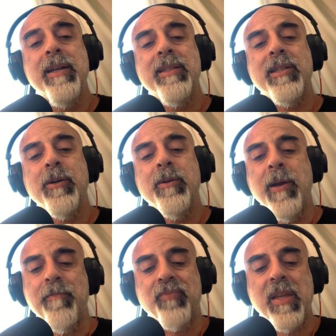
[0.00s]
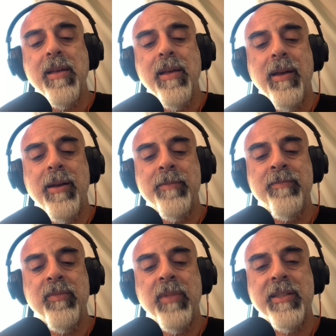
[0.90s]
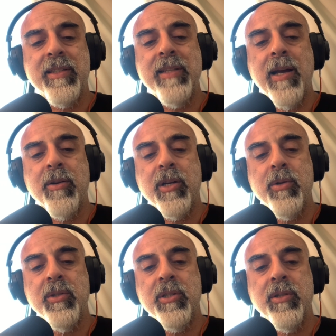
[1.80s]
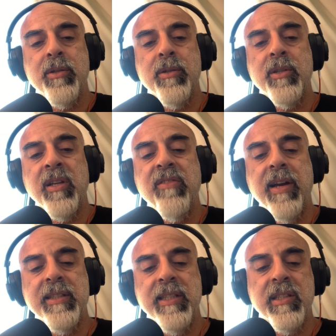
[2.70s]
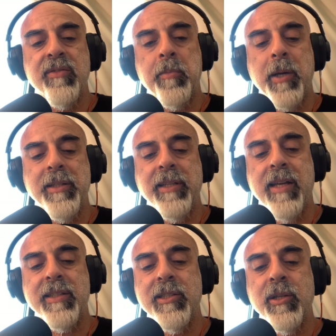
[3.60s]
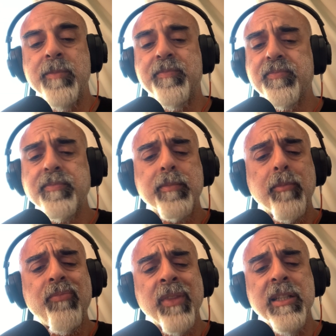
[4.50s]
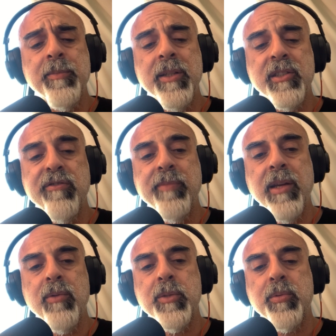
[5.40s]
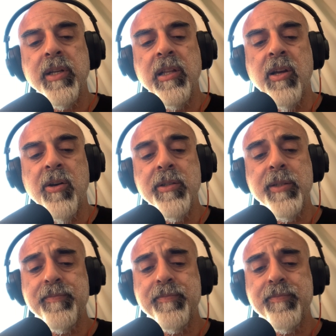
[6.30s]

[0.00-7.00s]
So yeah, let's now go to the invitees of the podcast. So this month of May was pretty long.